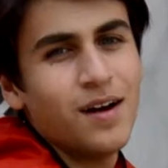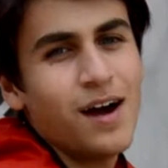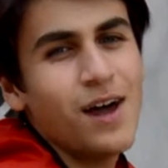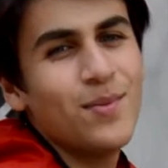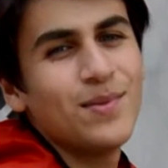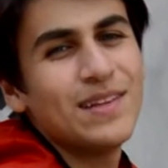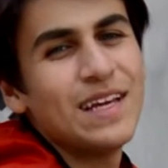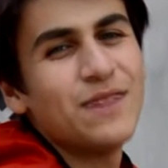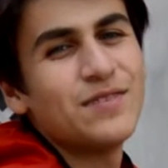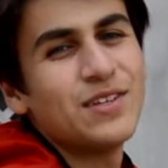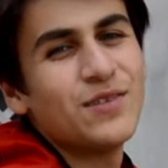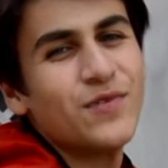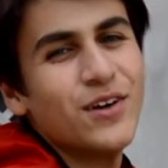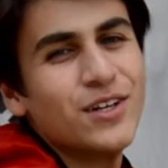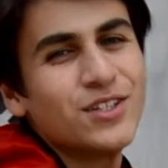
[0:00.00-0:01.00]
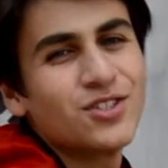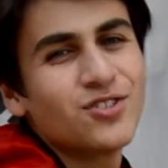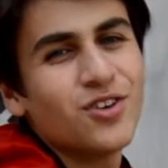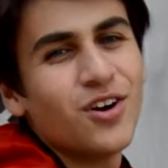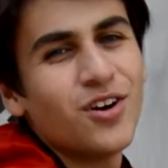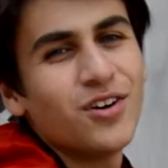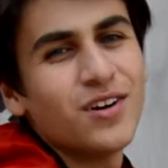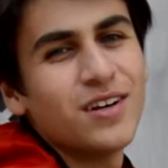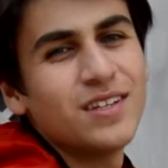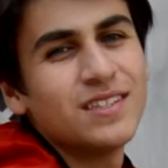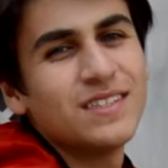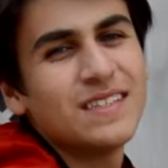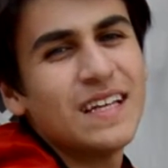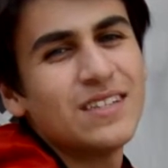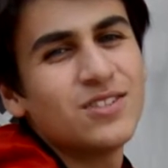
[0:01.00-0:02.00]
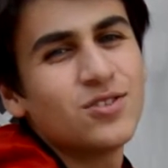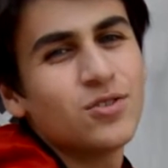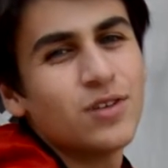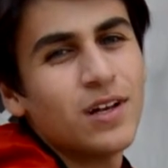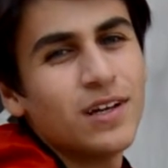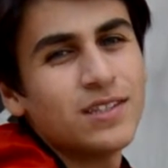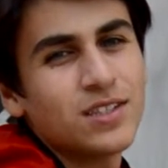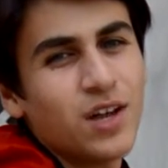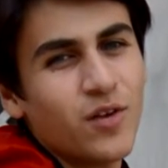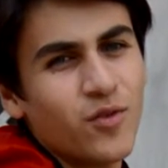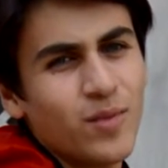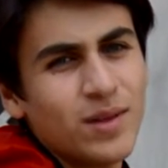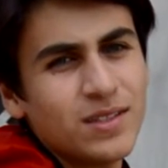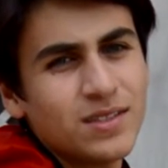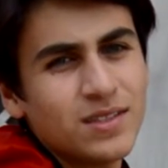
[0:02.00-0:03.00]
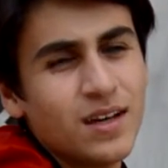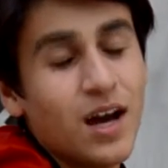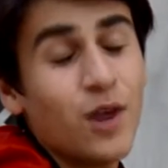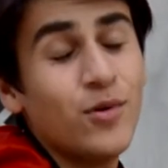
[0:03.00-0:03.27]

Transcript: I believed in a very strong, centralized government. I